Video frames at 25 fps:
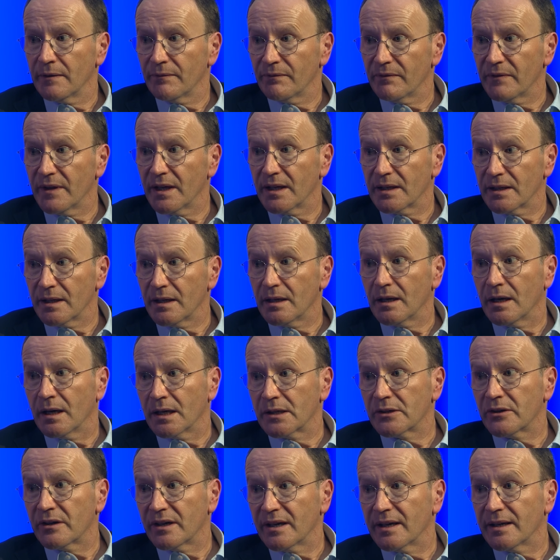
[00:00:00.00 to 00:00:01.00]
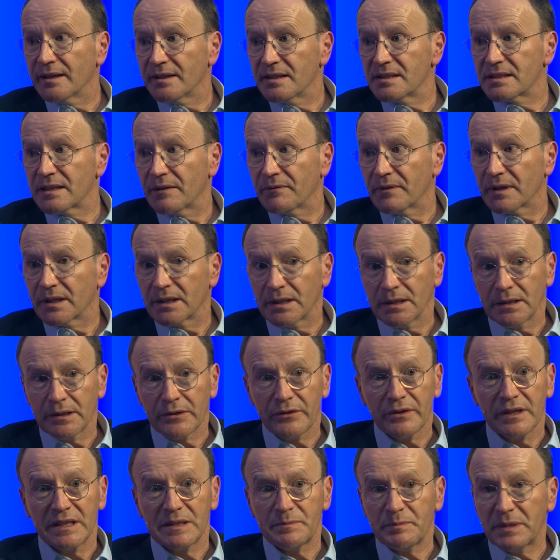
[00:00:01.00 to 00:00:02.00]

that in 197 countries,